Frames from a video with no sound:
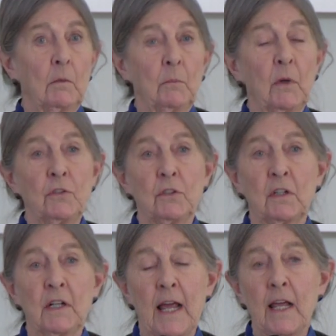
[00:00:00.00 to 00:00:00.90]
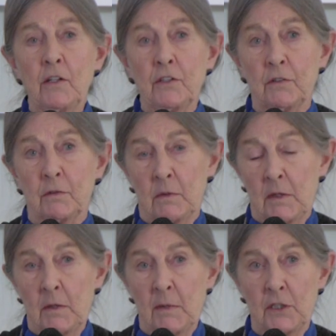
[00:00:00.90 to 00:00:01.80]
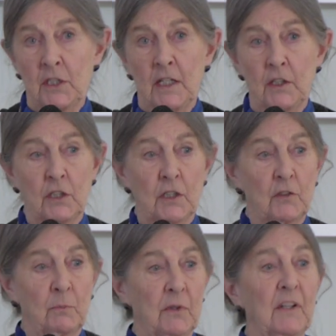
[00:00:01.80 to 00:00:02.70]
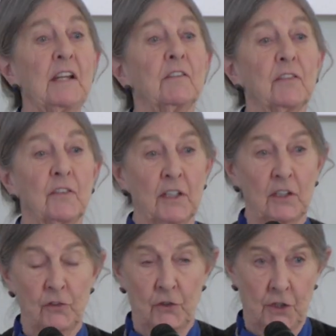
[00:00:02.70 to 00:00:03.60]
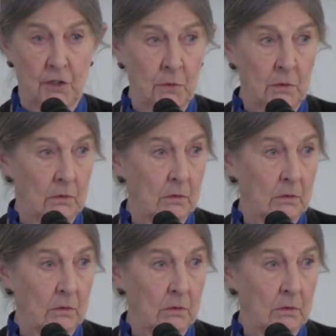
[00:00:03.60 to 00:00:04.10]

What you can add to imagination is belief that it's true.